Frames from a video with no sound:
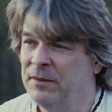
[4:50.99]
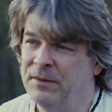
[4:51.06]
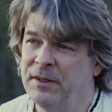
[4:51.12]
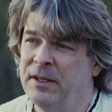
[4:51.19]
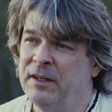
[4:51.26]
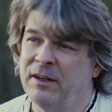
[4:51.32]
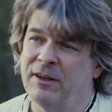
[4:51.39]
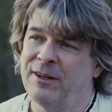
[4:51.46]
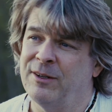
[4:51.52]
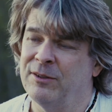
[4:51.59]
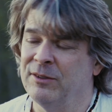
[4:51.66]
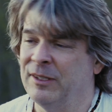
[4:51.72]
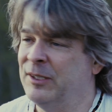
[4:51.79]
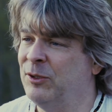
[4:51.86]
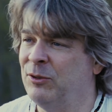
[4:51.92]
They
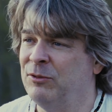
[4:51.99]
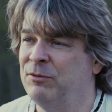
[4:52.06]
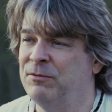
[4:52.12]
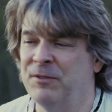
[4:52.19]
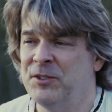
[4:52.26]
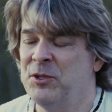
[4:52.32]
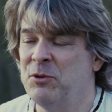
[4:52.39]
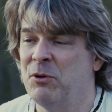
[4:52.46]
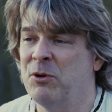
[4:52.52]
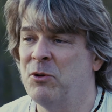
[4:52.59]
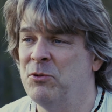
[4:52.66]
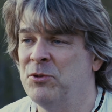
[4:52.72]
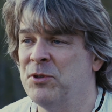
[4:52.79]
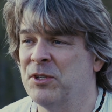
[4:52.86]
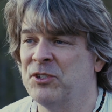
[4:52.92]
are little
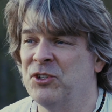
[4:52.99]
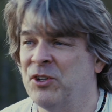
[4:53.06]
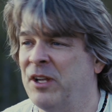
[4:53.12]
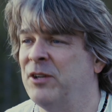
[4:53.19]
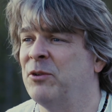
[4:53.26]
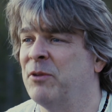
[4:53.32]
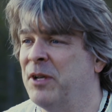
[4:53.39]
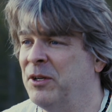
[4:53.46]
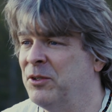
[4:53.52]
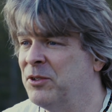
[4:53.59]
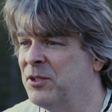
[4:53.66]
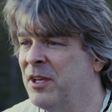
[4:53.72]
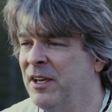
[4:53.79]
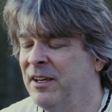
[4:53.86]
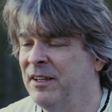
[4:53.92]
physioacoustic
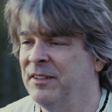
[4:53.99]
generators